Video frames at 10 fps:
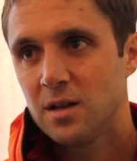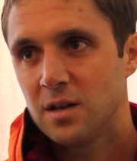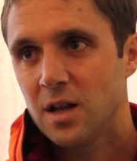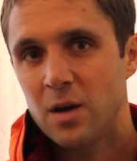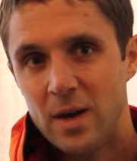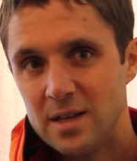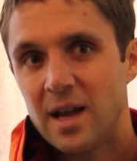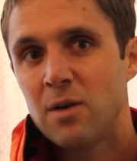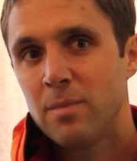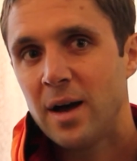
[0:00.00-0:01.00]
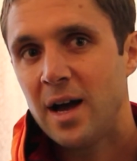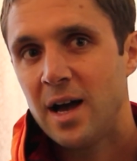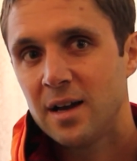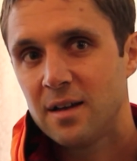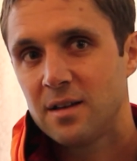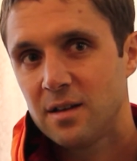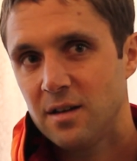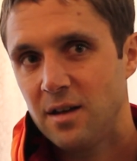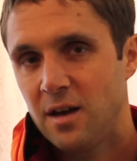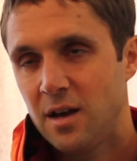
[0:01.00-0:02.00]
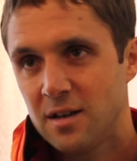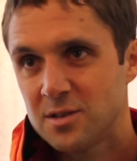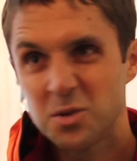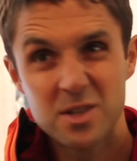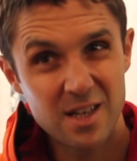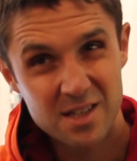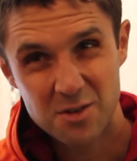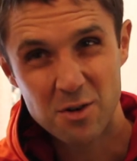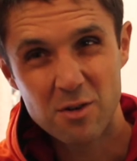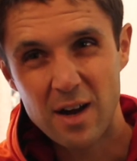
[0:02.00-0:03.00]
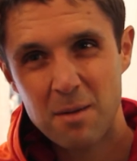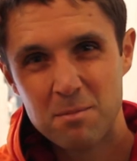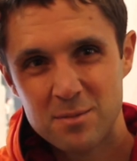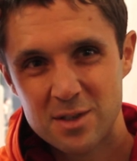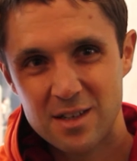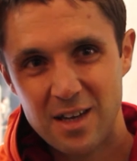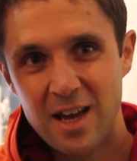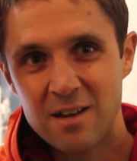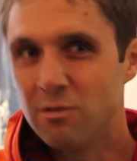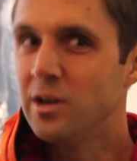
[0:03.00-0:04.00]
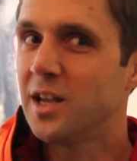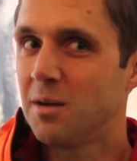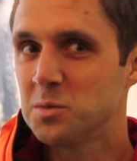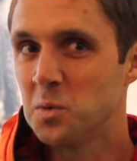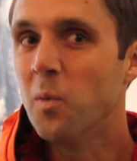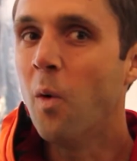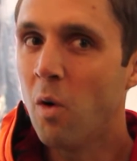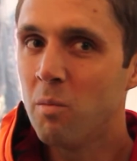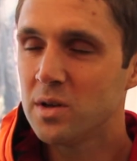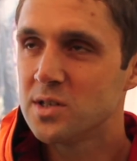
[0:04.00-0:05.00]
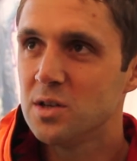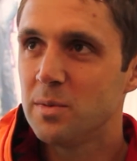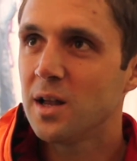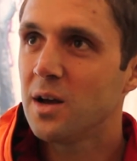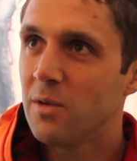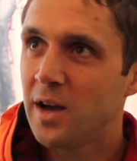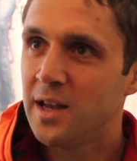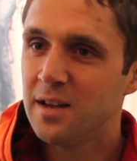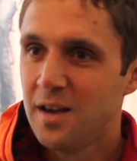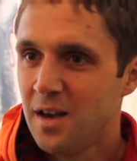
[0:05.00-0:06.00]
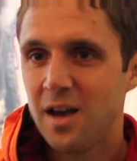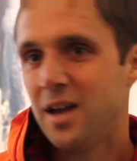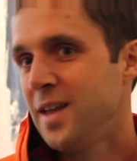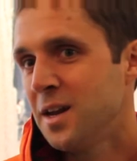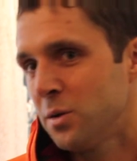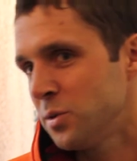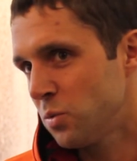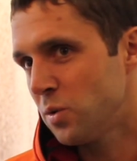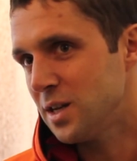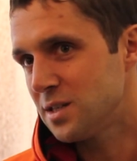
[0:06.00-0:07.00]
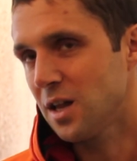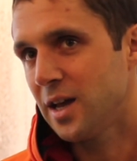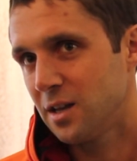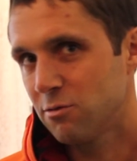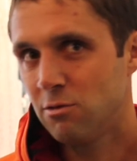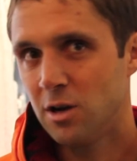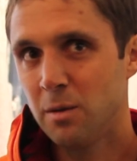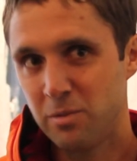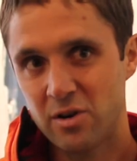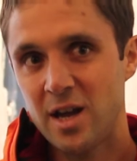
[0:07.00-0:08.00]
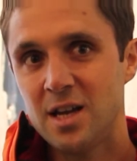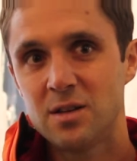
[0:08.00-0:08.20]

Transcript: lightweight down bag, sort of 600 grams, again really comfortable and warm but super lightweight. And then I would always like upgrade